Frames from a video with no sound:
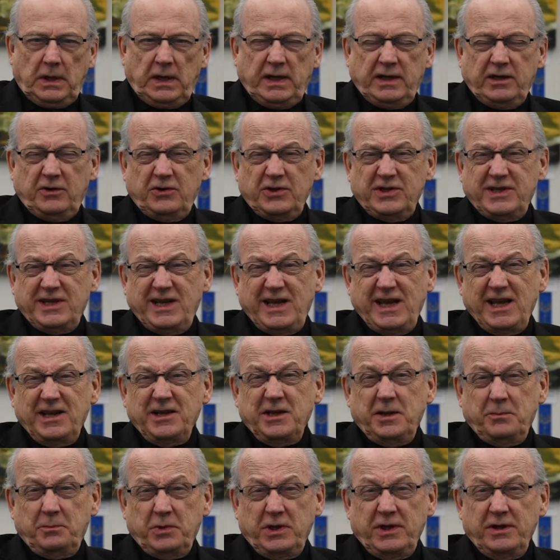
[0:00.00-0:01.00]
I always
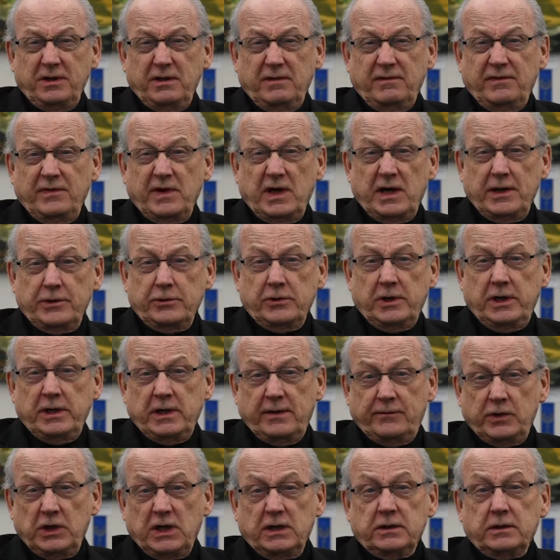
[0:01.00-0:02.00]
had to play the father. I
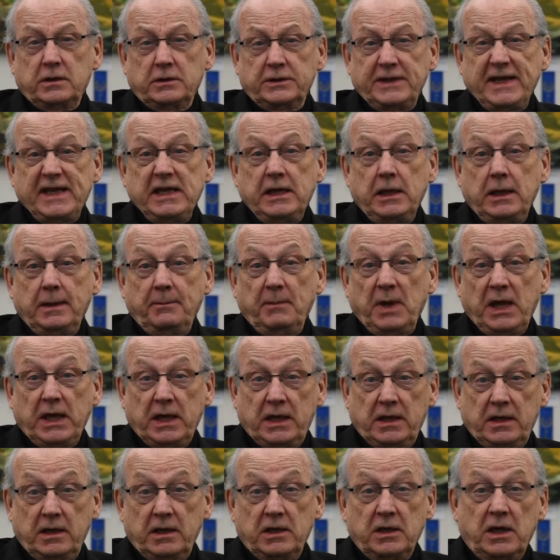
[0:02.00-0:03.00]
never got the leading
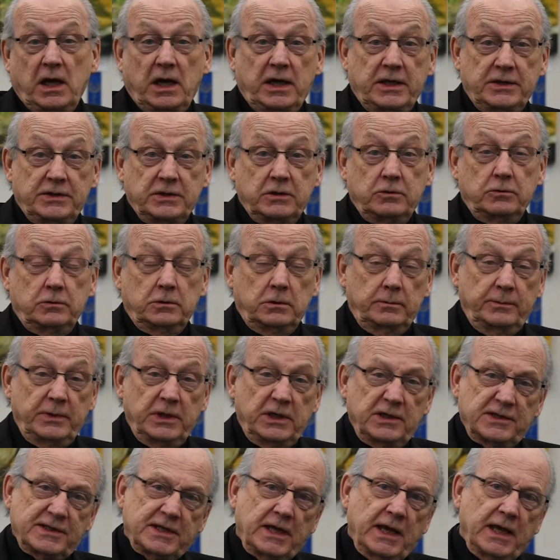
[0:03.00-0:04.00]
man in high school
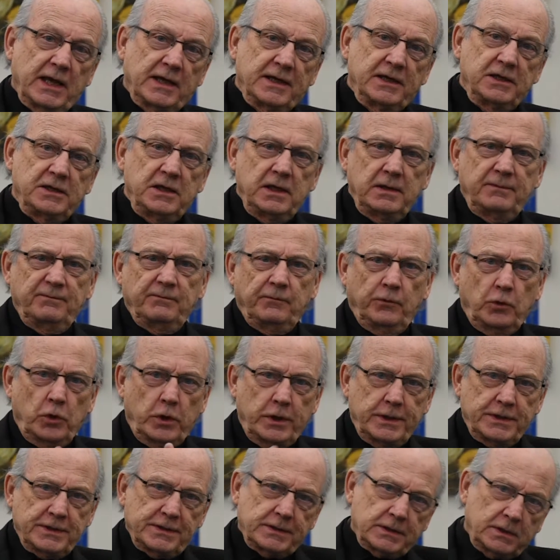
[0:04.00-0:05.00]
because I had a deep
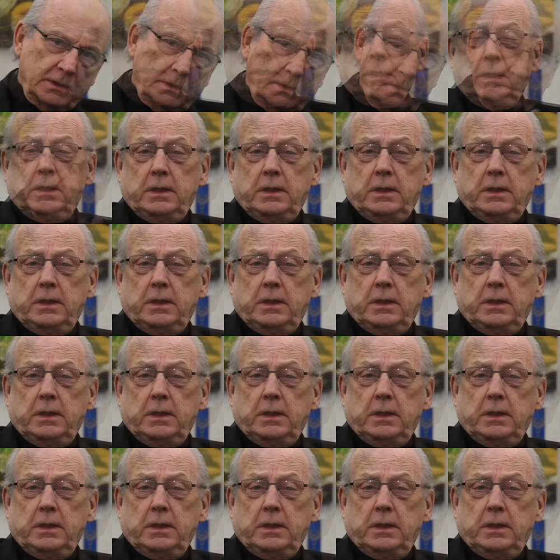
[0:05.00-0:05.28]
voice.